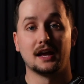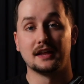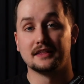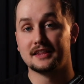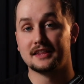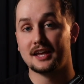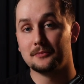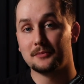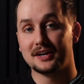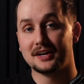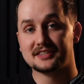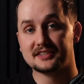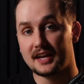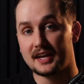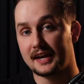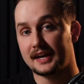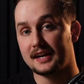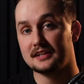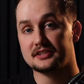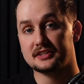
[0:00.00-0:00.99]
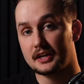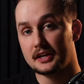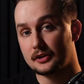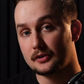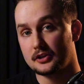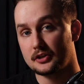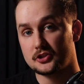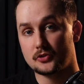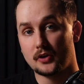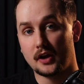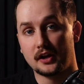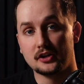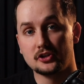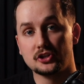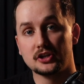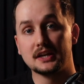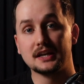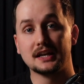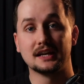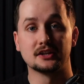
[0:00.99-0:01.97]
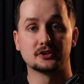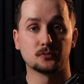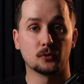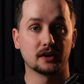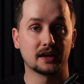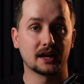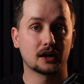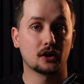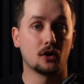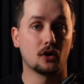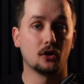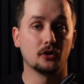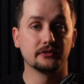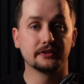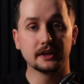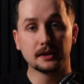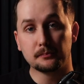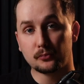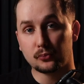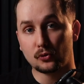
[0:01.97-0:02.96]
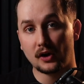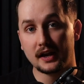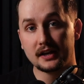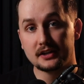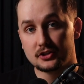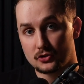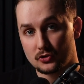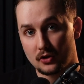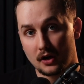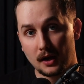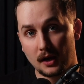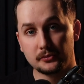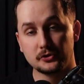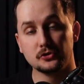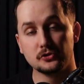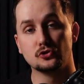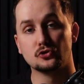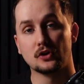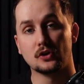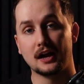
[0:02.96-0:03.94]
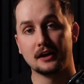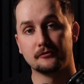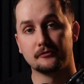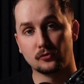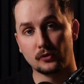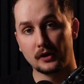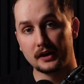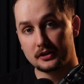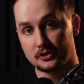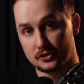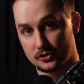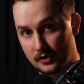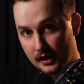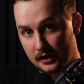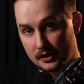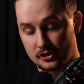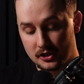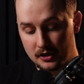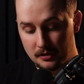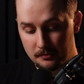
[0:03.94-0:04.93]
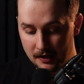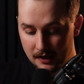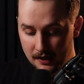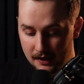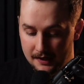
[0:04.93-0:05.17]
And then my second secret strategy is one I call the price drop to drive rank strategy.